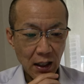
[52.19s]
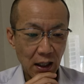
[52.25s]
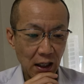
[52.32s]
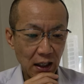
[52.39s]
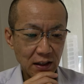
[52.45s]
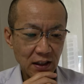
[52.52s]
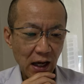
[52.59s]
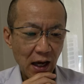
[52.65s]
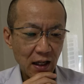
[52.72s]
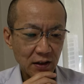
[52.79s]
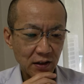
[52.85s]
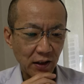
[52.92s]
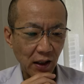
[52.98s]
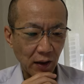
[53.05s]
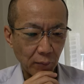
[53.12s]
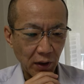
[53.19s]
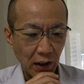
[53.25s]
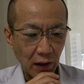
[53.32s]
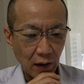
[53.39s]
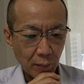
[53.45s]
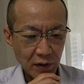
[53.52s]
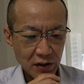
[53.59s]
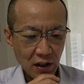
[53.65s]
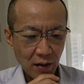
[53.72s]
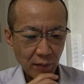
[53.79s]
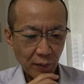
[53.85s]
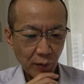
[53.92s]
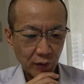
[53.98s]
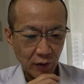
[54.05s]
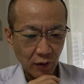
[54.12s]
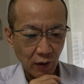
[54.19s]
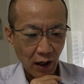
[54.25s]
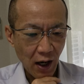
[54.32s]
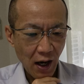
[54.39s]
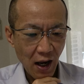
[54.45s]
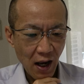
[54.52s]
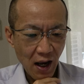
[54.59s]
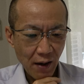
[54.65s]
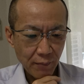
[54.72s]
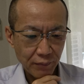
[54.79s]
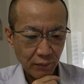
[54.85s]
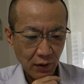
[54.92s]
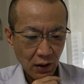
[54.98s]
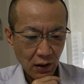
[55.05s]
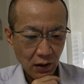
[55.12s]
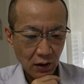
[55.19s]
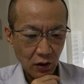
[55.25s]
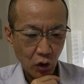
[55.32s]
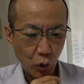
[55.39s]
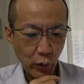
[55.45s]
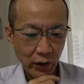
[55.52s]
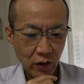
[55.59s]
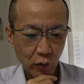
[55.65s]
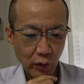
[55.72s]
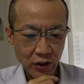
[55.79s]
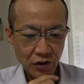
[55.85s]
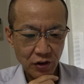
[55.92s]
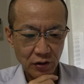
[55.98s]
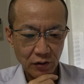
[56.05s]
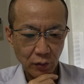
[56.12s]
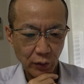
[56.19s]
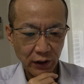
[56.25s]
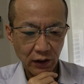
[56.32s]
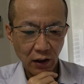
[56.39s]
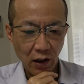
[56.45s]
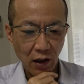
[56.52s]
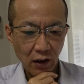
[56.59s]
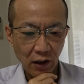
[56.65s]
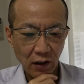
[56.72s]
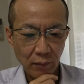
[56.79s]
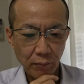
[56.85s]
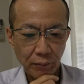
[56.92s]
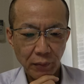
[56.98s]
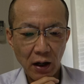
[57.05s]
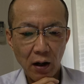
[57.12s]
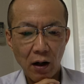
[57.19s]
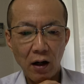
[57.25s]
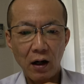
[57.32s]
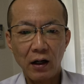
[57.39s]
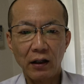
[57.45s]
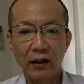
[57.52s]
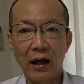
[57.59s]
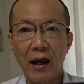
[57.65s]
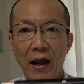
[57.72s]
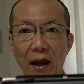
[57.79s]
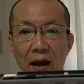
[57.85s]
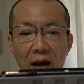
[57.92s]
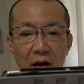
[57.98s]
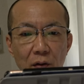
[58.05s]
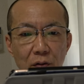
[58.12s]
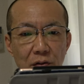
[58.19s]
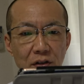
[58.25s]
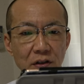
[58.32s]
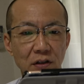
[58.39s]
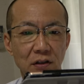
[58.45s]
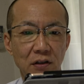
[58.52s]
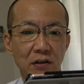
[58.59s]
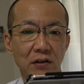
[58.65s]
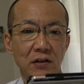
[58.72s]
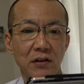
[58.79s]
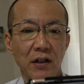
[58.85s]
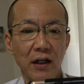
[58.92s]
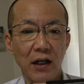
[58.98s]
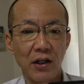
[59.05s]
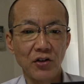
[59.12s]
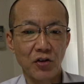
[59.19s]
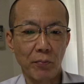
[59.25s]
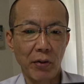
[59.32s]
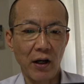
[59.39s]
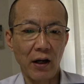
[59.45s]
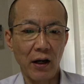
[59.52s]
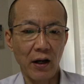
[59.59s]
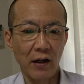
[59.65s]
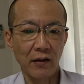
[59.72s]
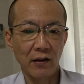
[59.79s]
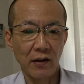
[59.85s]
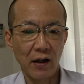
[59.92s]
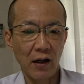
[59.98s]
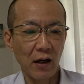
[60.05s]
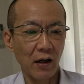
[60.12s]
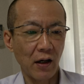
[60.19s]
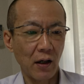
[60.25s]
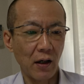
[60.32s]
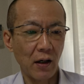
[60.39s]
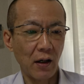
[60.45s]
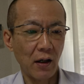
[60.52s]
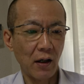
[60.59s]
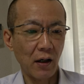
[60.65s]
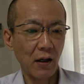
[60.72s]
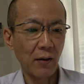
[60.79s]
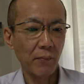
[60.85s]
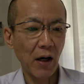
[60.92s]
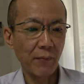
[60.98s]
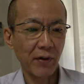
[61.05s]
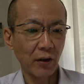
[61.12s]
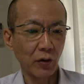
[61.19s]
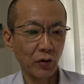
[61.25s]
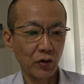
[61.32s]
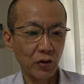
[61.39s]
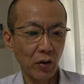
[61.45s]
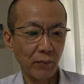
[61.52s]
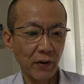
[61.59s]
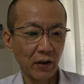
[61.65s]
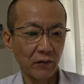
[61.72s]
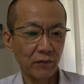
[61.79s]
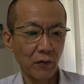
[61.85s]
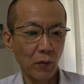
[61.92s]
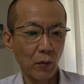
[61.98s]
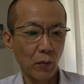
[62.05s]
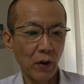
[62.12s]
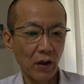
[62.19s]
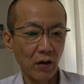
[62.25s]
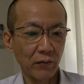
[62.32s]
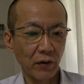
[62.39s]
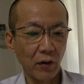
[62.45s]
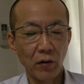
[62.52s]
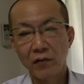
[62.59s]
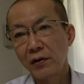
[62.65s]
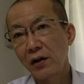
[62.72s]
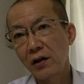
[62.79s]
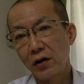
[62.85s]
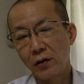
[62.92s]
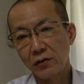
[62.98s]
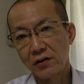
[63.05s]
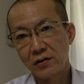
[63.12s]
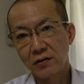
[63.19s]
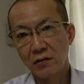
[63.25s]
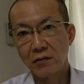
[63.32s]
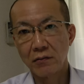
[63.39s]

He's asking me, Mr. Yamamoto, I have a quick question regarding buying a house in Japan, and it might be a good topic for one of your videos.